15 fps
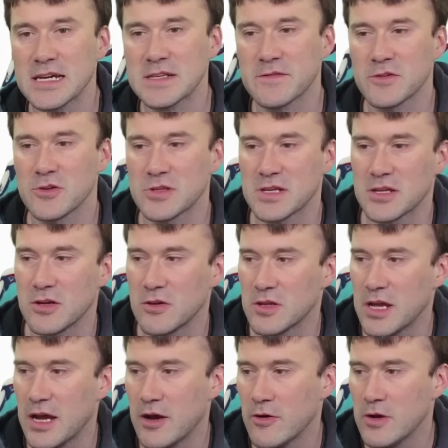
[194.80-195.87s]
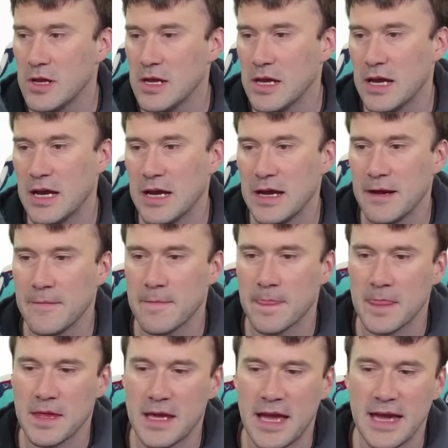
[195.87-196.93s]
Dice, for those that don't know, uh,
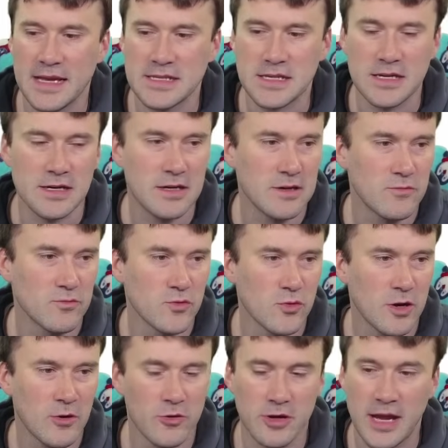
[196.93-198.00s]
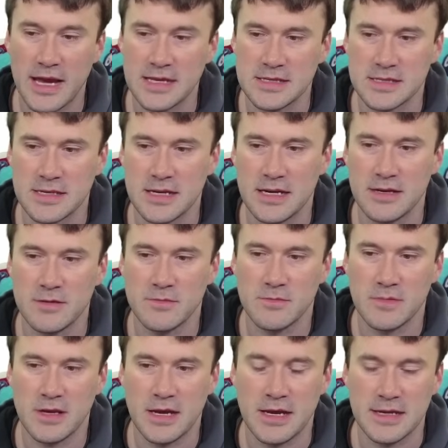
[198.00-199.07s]
has a rule or has
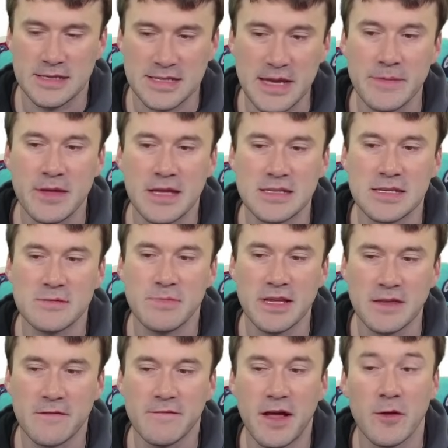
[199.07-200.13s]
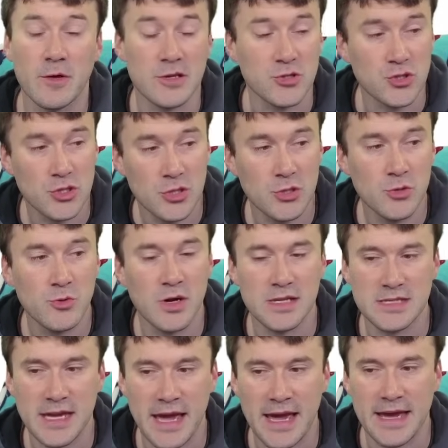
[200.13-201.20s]
a statement that says make the following two
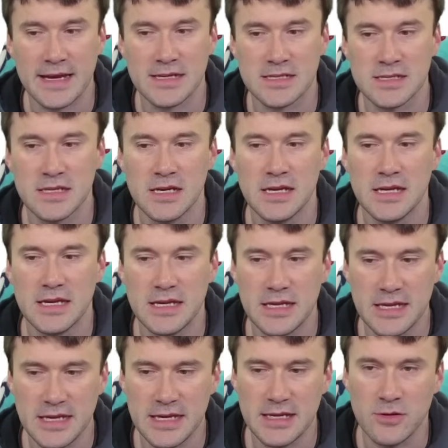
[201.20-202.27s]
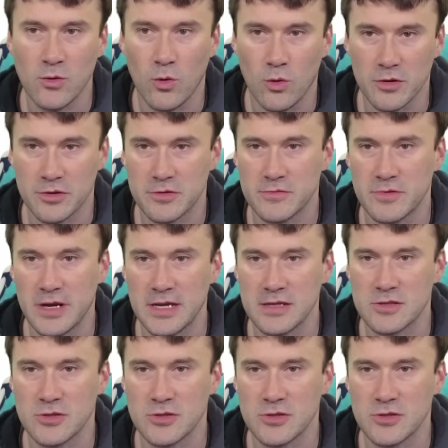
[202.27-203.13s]
attacks in order, right?